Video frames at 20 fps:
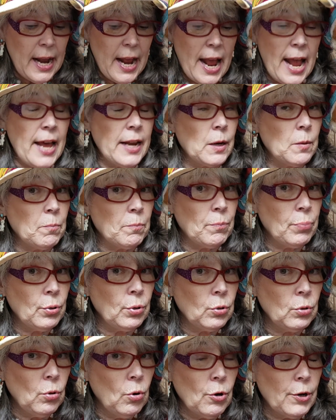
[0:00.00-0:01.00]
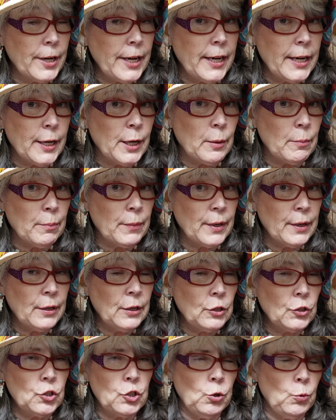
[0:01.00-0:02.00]
and implored him
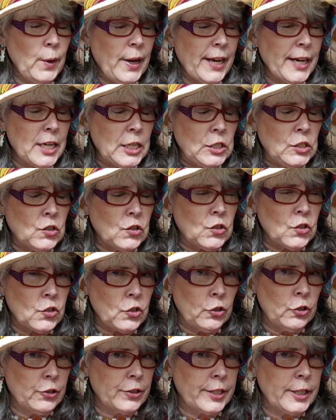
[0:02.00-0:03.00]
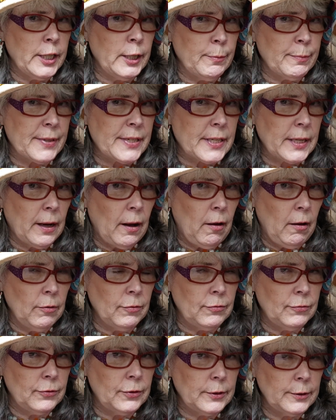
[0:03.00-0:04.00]
to exert
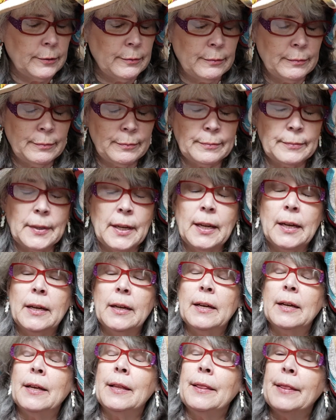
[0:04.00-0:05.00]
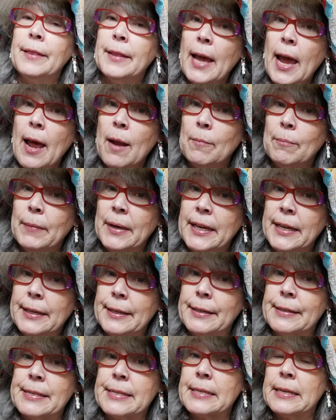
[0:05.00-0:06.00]
himself. That
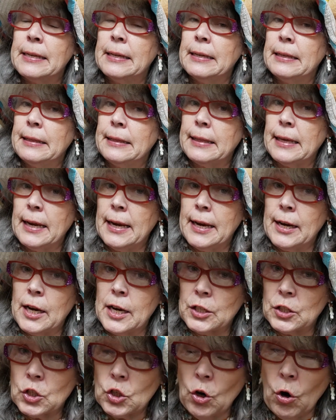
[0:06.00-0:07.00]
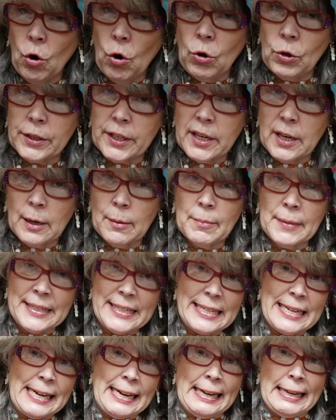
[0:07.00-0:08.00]
means they told him
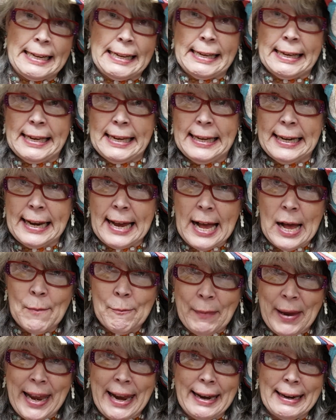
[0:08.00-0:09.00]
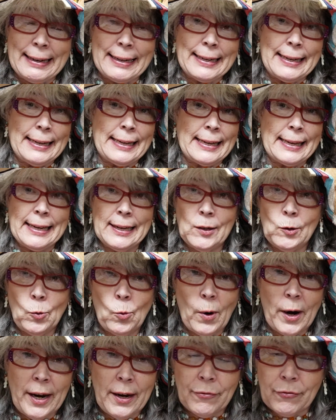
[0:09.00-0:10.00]
to get up and get
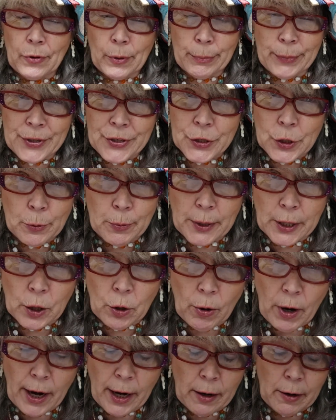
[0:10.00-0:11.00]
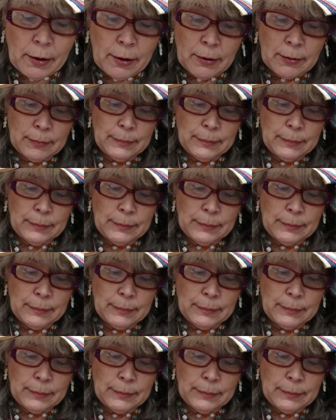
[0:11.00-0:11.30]
away from Mr. McGregor.